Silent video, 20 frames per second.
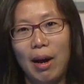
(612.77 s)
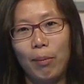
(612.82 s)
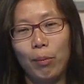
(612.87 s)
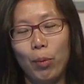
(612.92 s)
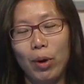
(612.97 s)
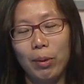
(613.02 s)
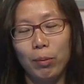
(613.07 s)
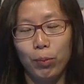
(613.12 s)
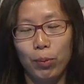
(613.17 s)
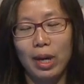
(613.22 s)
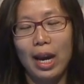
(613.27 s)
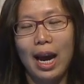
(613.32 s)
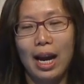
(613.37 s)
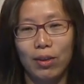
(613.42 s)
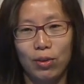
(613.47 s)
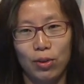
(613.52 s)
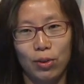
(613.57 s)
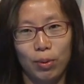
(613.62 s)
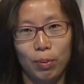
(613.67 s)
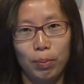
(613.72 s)
when we
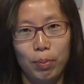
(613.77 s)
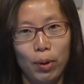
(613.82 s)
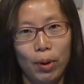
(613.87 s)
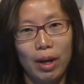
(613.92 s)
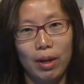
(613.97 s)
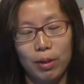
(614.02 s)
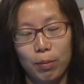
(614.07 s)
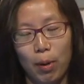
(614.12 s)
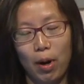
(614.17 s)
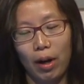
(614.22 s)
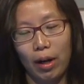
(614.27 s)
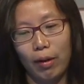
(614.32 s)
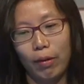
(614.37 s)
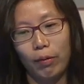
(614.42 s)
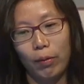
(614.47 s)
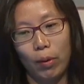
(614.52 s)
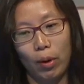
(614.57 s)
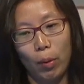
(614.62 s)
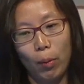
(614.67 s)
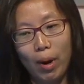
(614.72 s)
had to pull out Spark
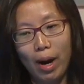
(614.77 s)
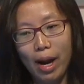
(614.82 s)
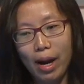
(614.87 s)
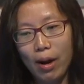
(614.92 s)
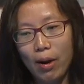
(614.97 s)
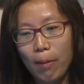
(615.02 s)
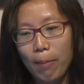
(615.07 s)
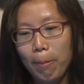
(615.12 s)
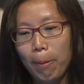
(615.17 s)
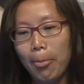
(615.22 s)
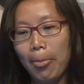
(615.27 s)
for a while.